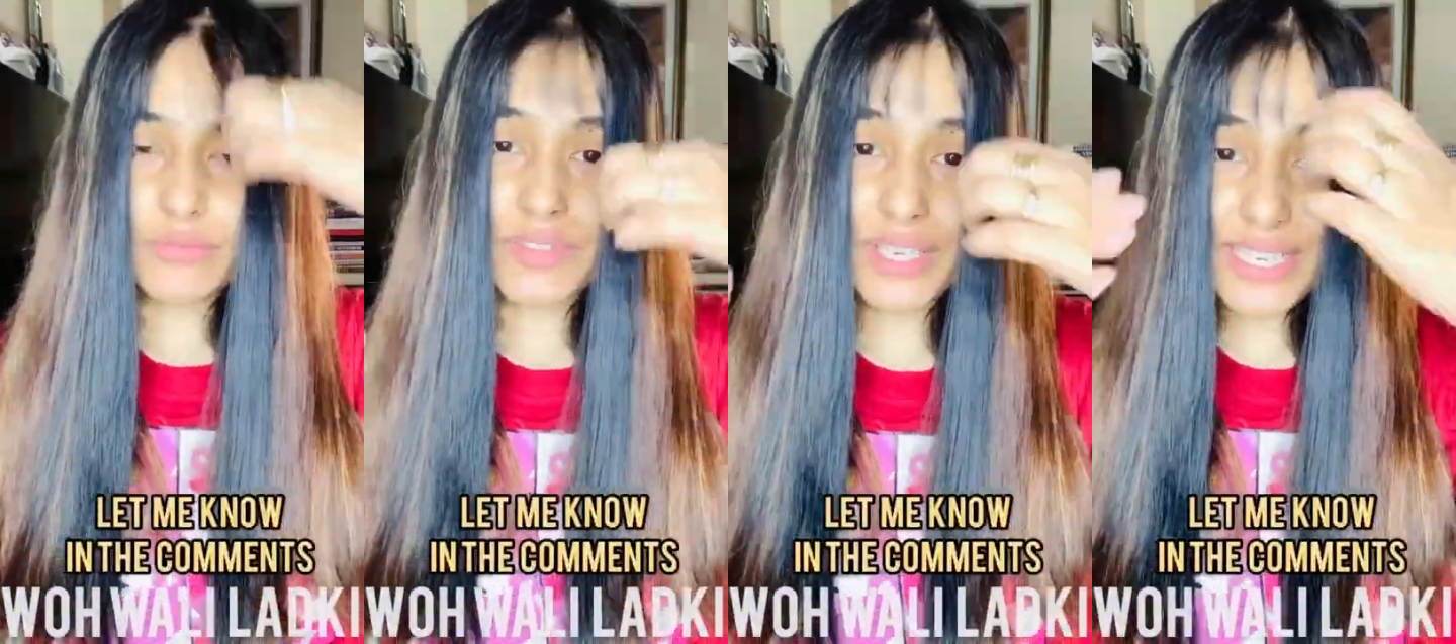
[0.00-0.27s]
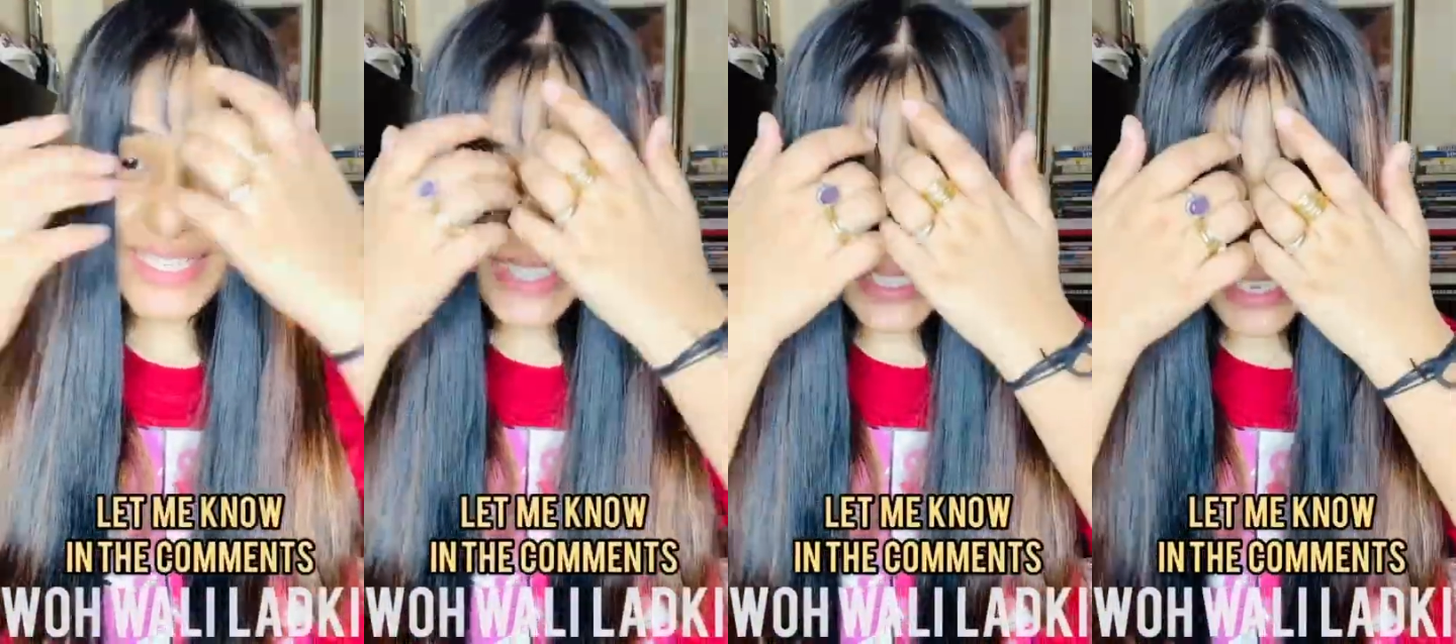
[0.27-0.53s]
the
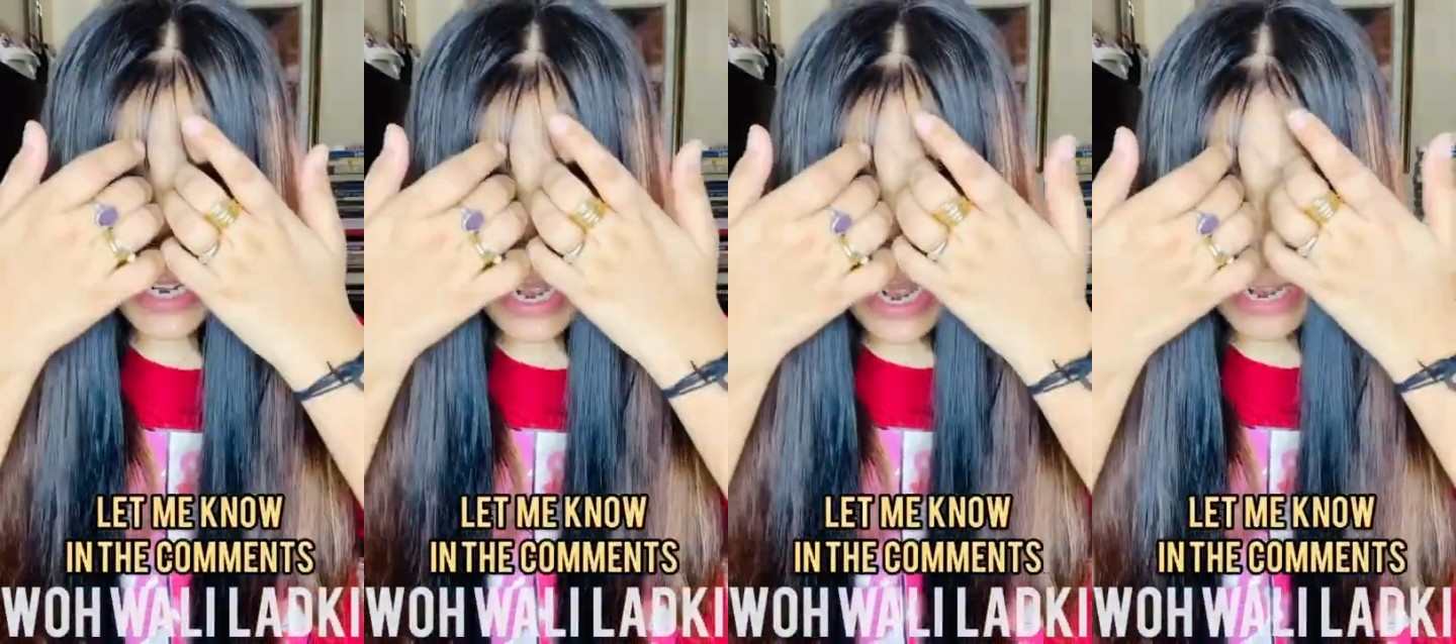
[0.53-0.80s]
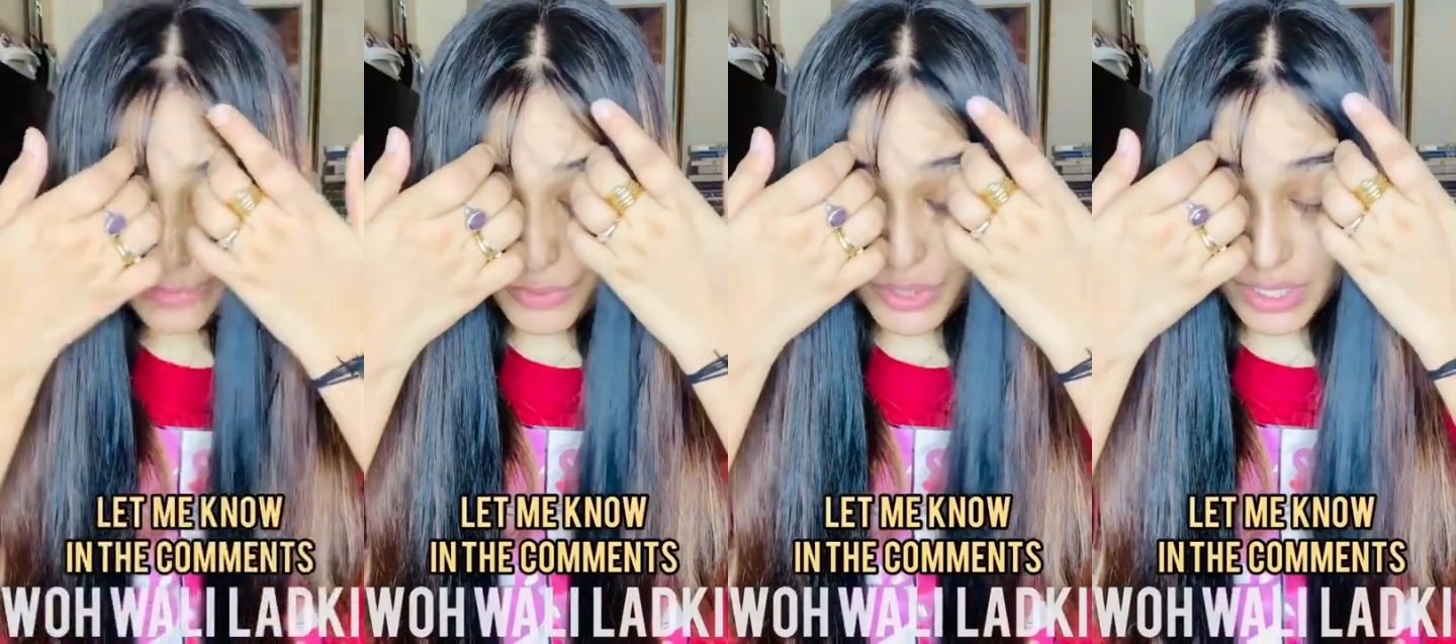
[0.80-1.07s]
reason that
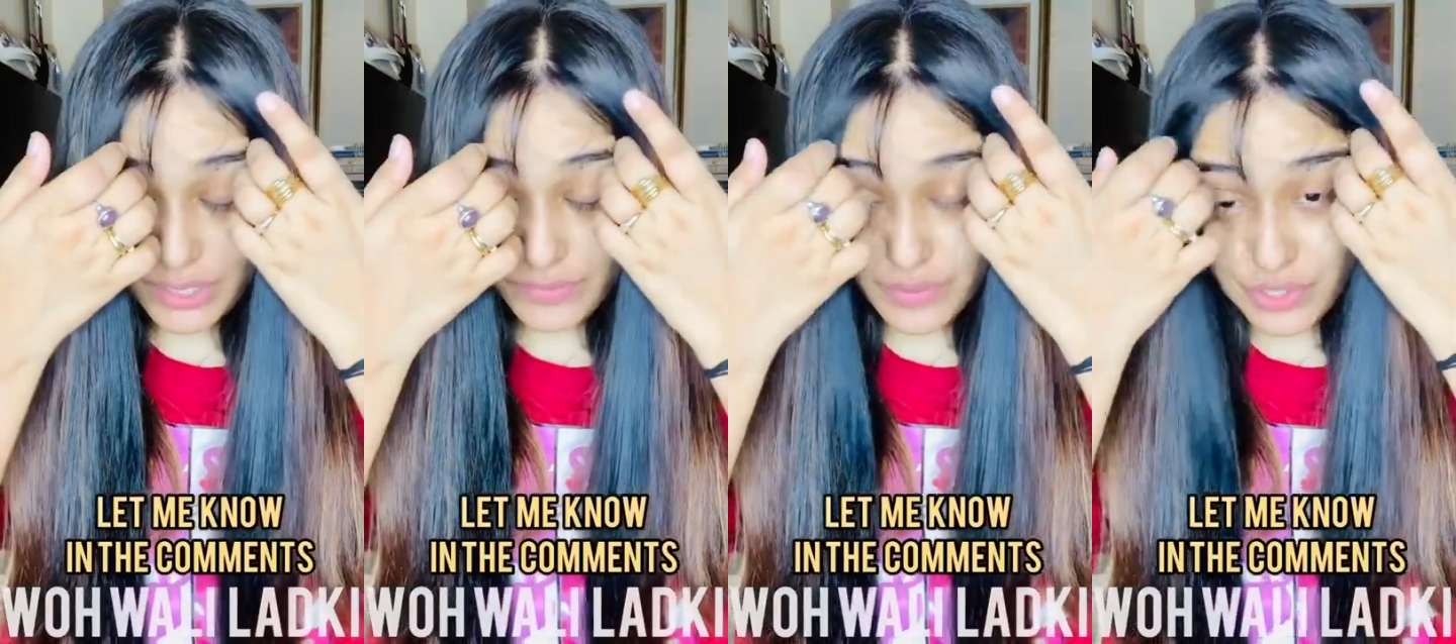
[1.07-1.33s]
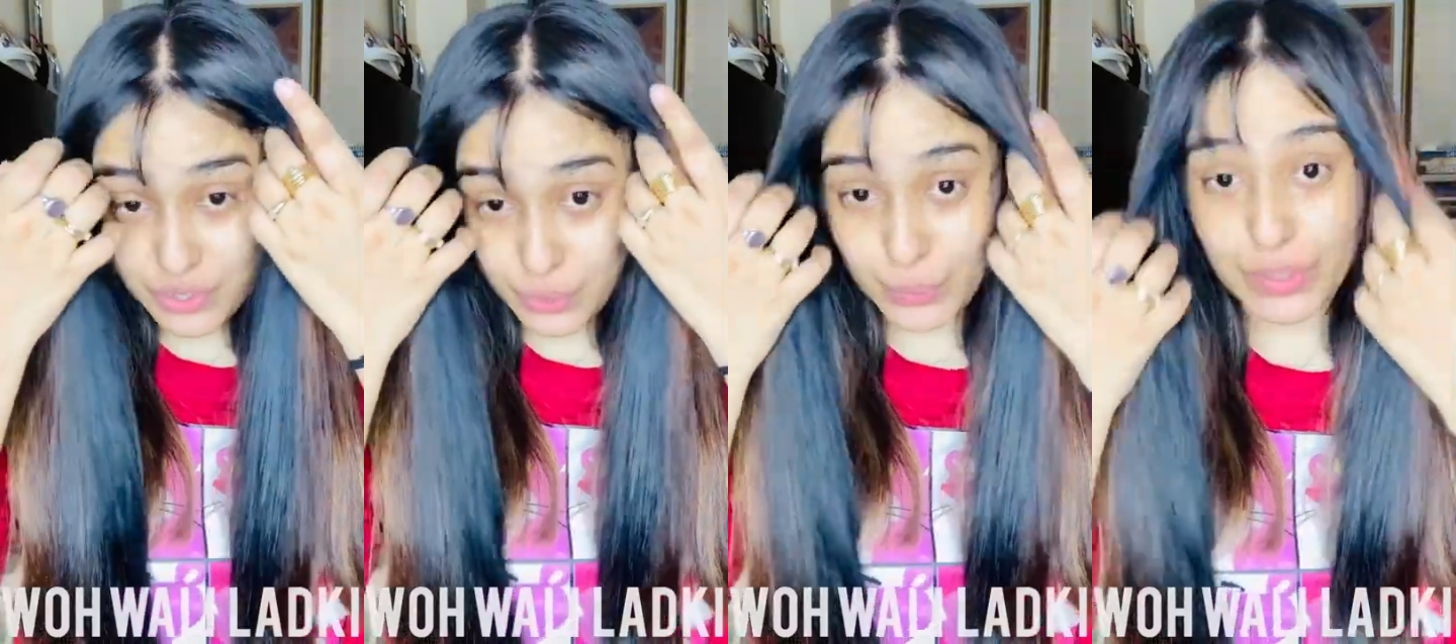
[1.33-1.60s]
I'm sh even
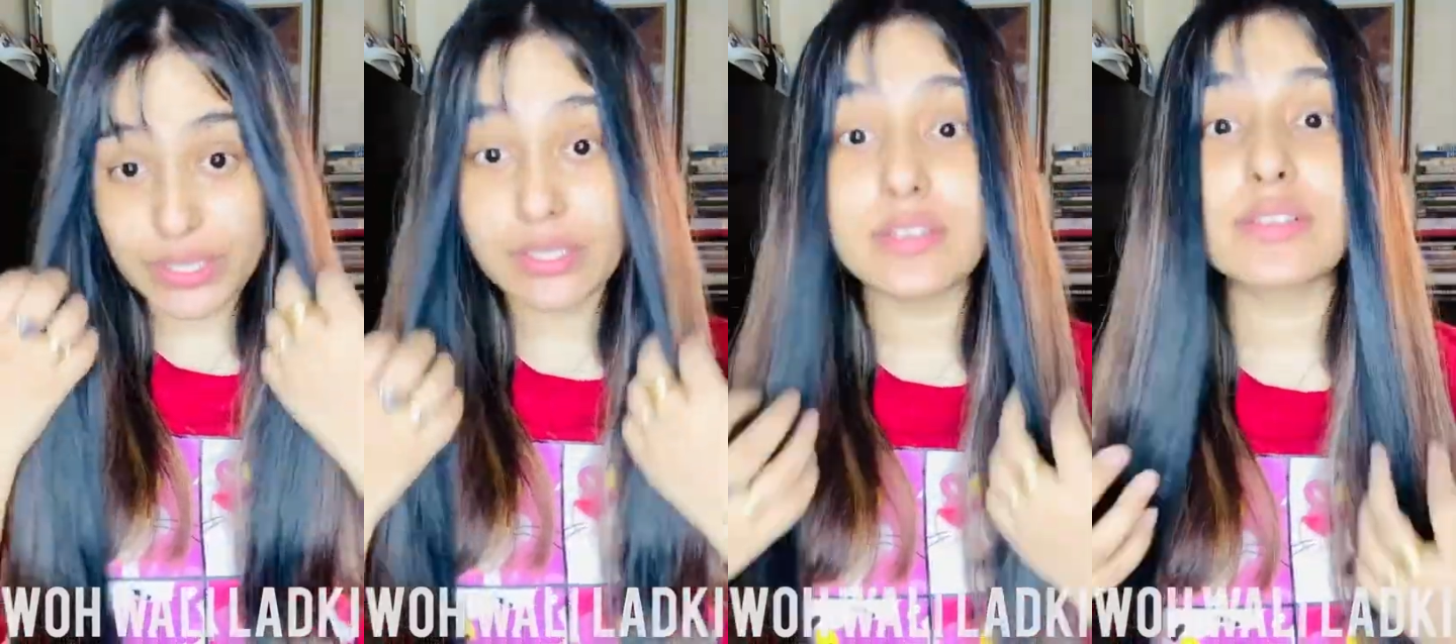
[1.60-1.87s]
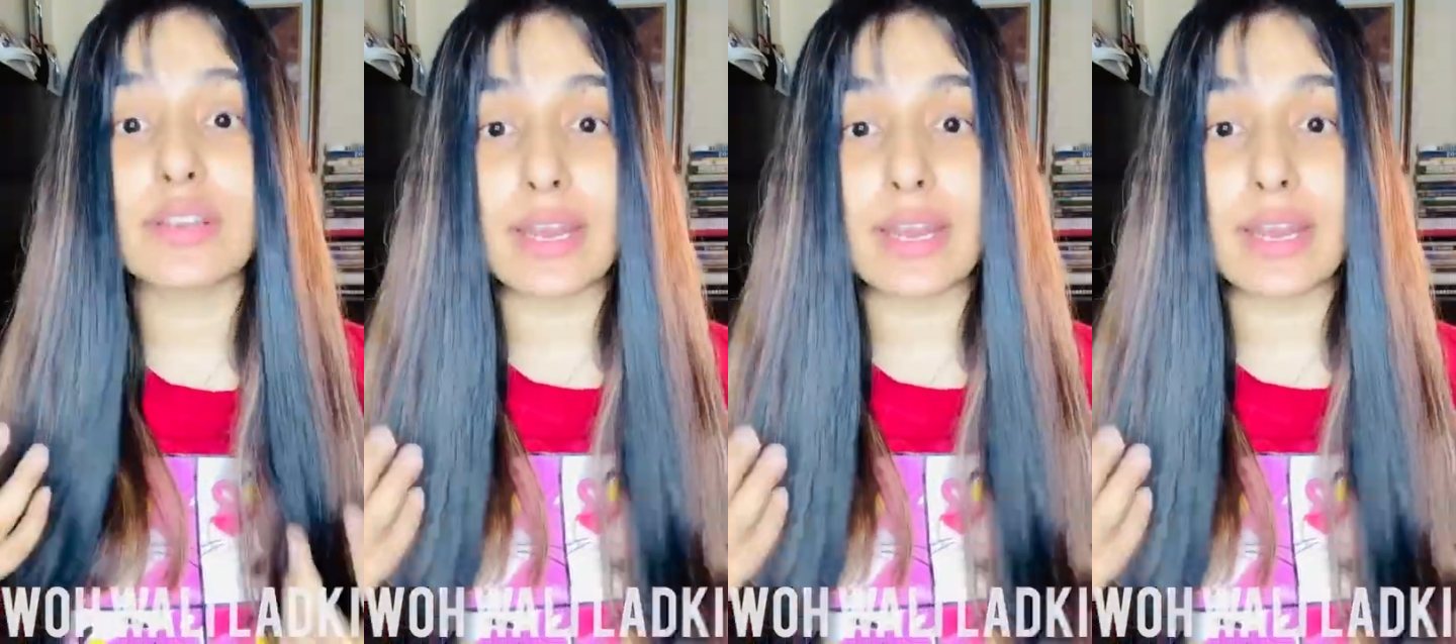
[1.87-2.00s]
shooting this